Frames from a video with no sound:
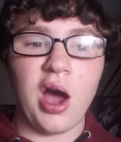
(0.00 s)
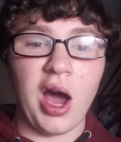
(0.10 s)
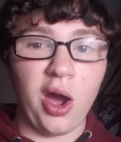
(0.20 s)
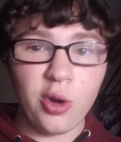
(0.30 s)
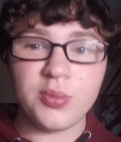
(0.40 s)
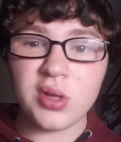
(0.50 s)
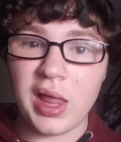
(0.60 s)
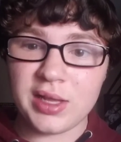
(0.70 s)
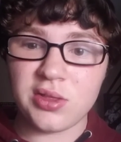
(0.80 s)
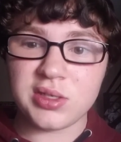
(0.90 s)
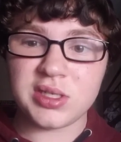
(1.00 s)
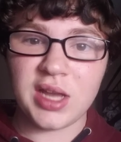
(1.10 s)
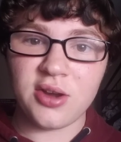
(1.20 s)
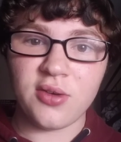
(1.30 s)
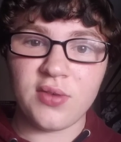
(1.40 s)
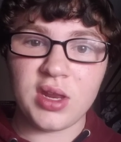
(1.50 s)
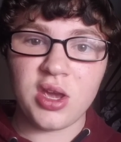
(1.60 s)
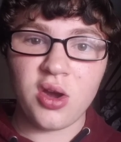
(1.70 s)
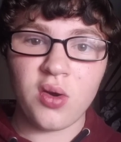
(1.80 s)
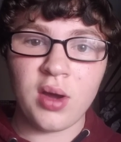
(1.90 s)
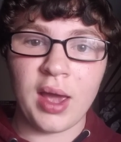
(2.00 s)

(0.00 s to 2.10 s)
I hope you liked this style of video.